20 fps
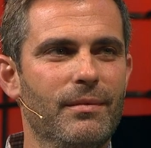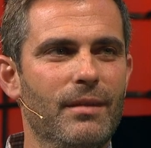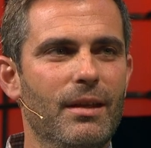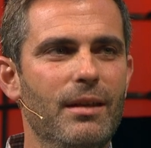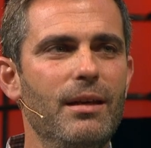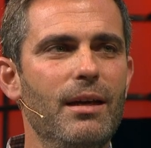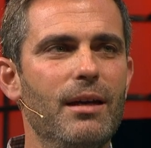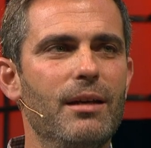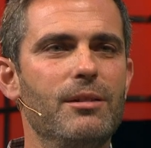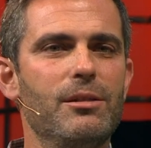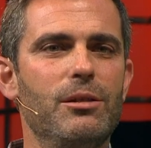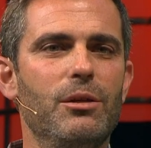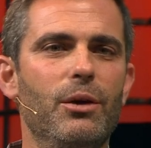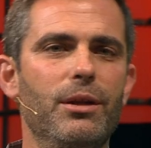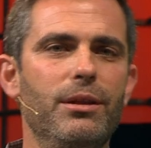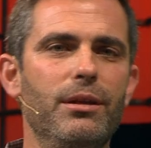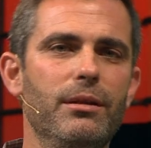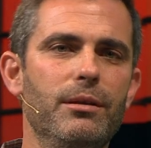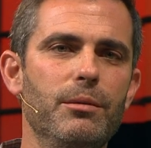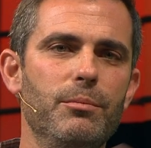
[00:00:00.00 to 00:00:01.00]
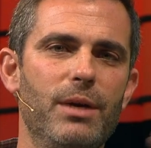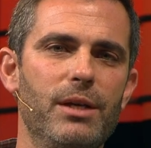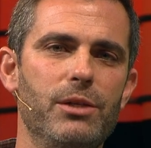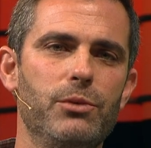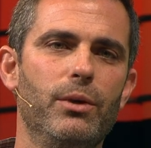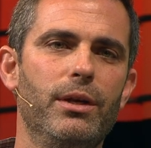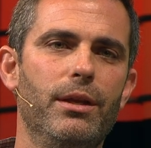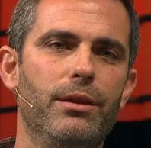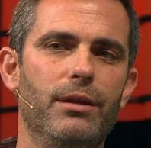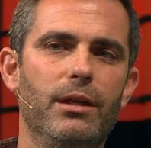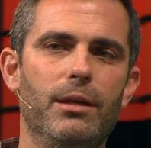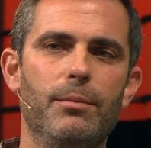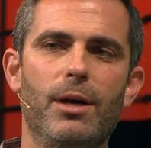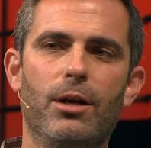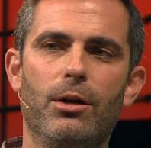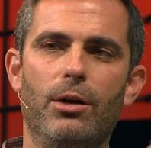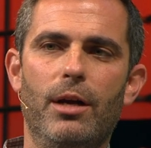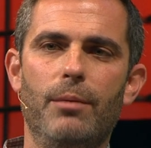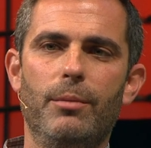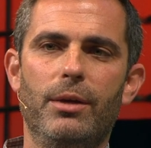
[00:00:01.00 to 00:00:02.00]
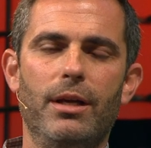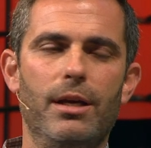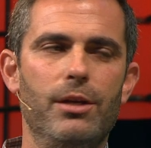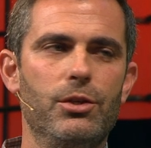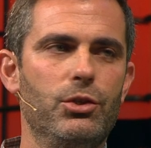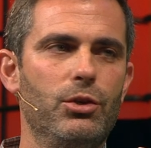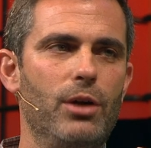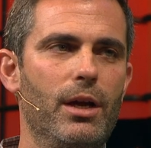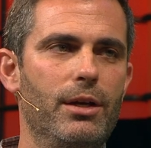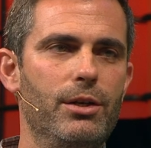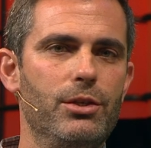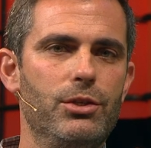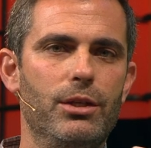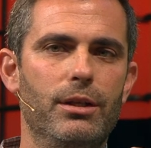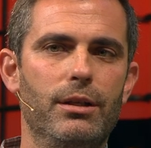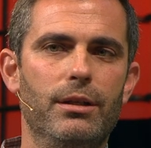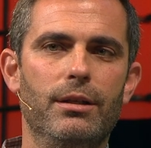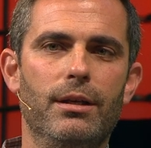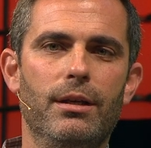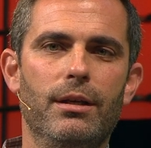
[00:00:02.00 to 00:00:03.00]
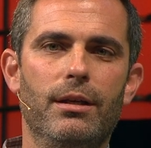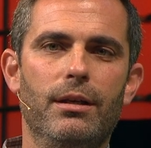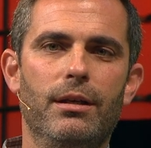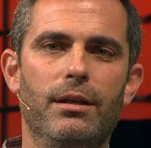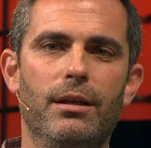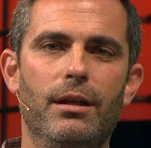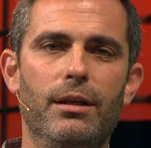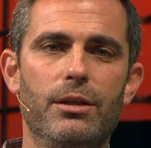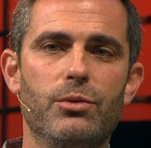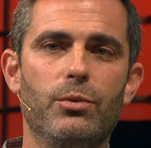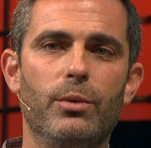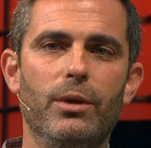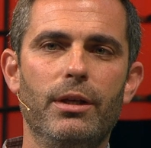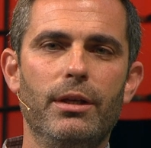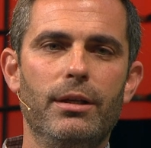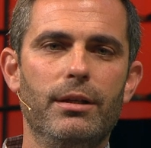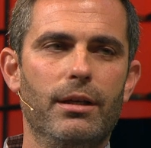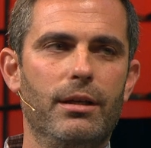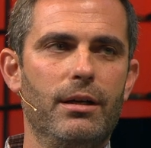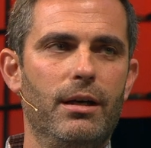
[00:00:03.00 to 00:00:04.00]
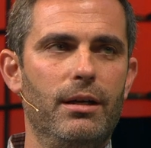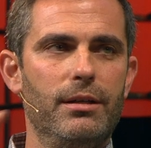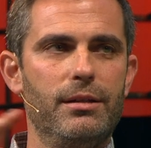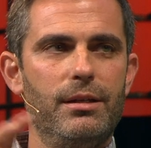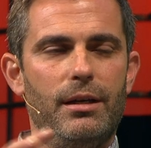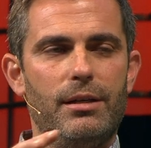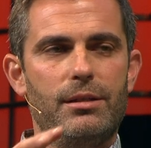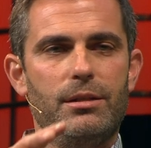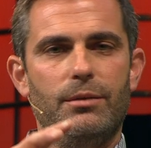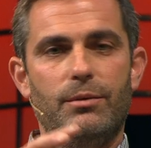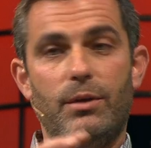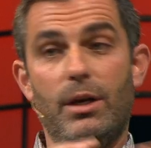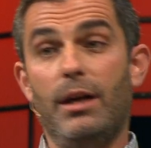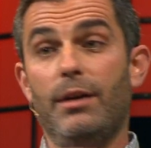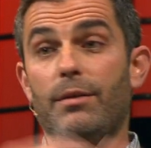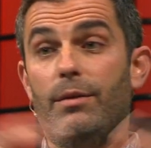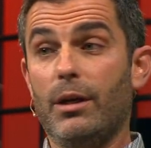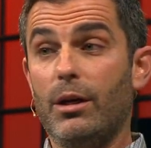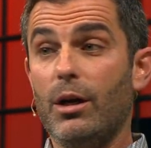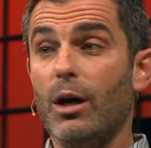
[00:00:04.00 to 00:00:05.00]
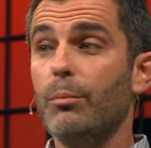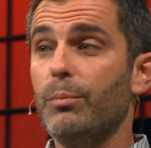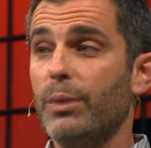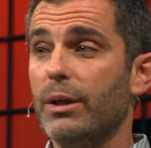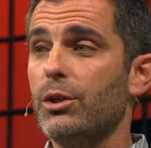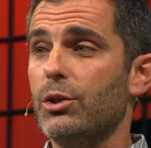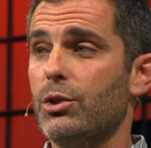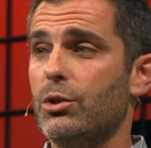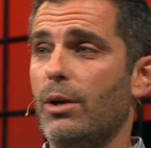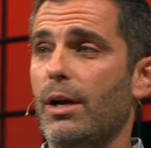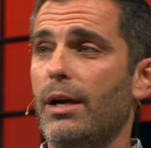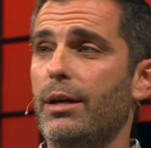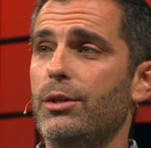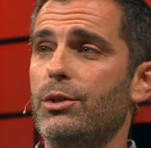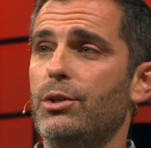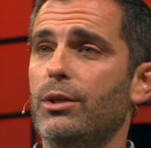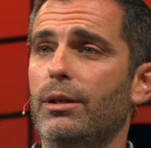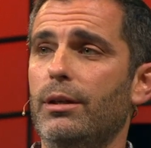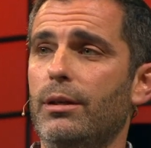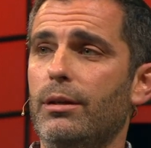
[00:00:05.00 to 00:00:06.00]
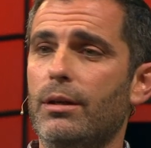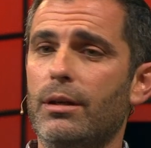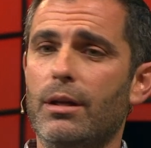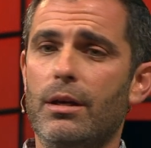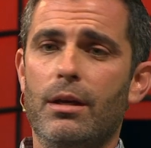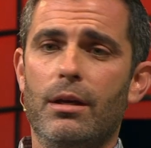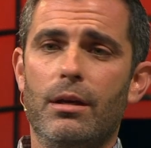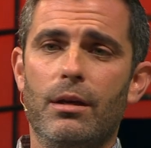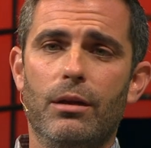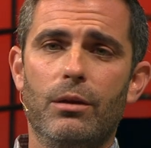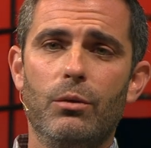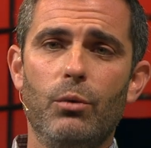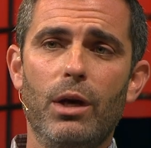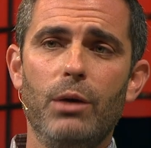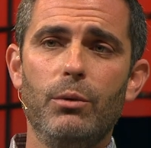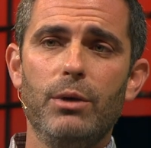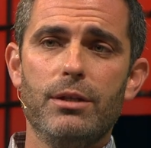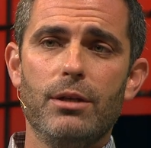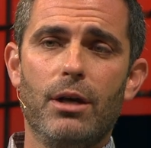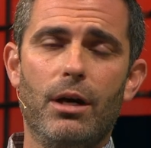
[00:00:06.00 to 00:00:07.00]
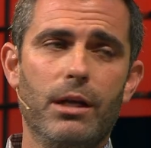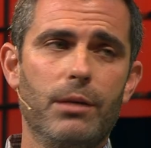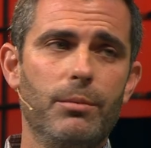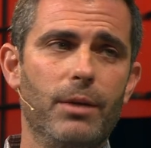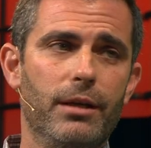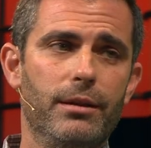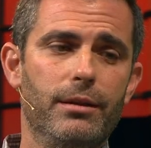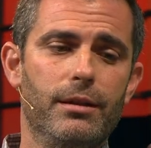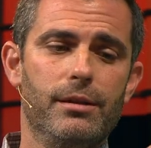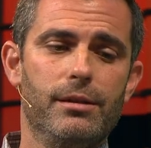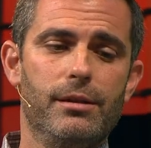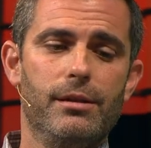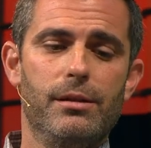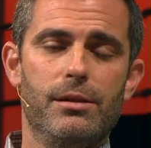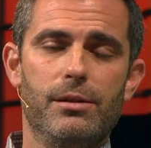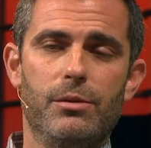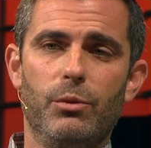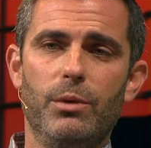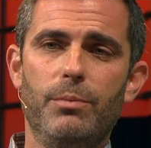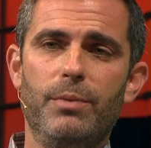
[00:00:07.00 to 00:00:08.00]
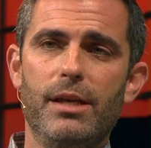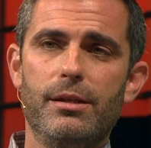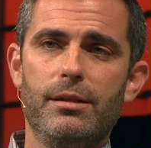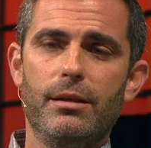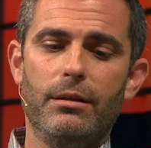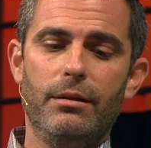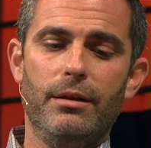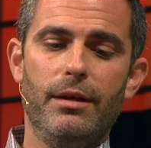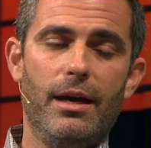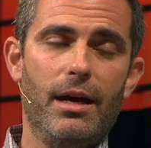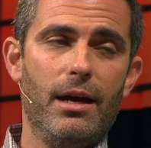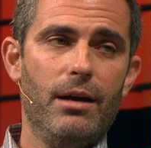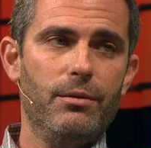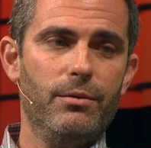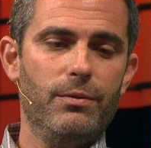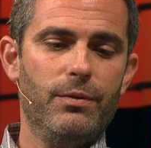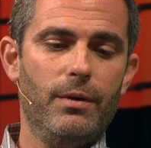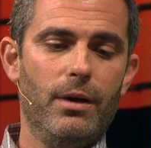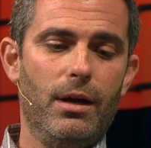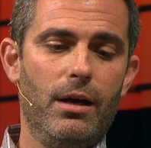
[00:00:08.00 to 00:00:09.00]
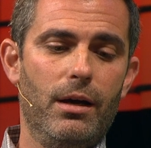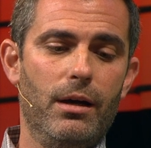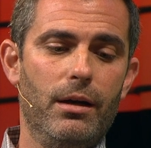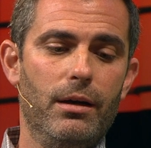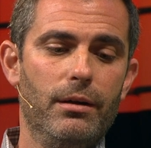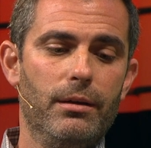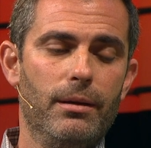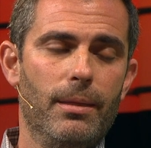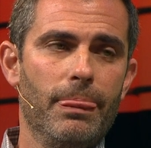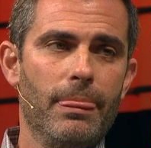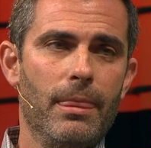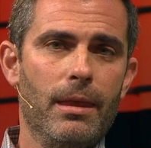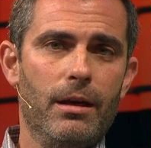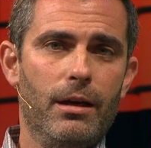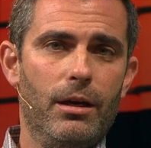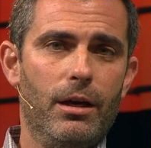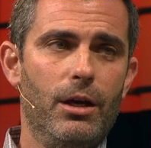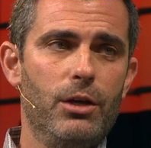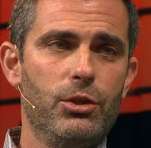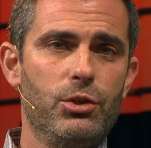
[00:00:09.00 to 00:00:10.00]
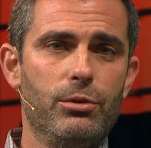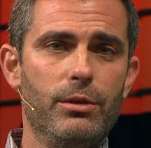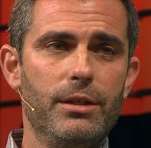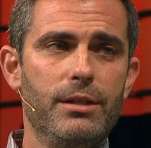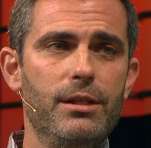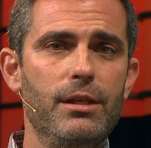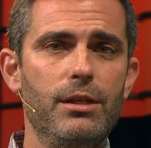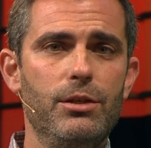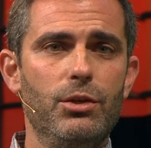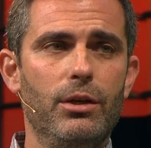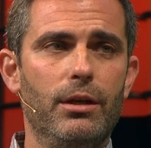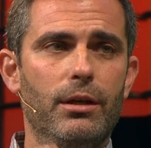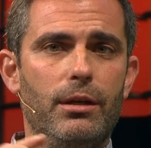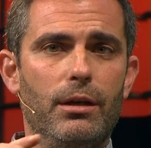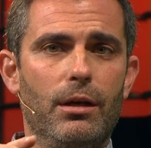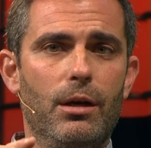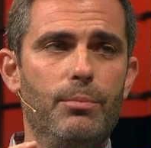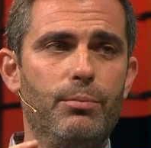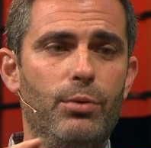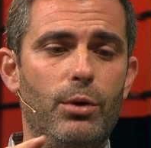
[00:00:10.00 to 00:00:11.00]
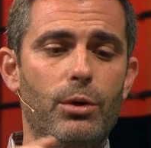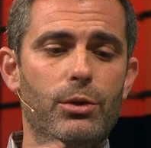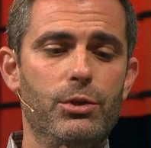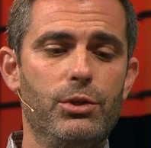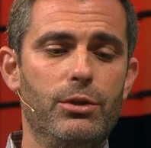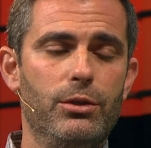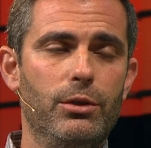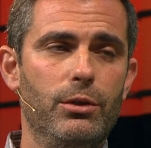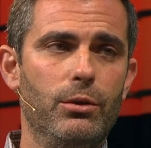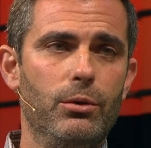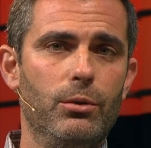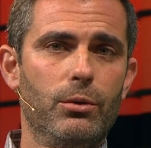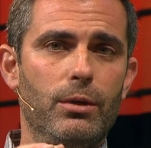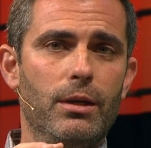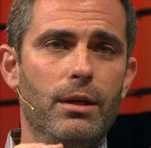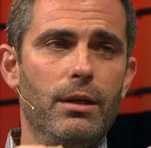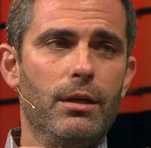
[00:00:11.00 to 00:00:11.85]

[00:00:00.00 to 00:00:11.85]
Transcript: Yeah, so I think the best way to think about our M&A strategy is really in the context of kind of the company strategy. And the way we talk about this is we basically have a strategic approach to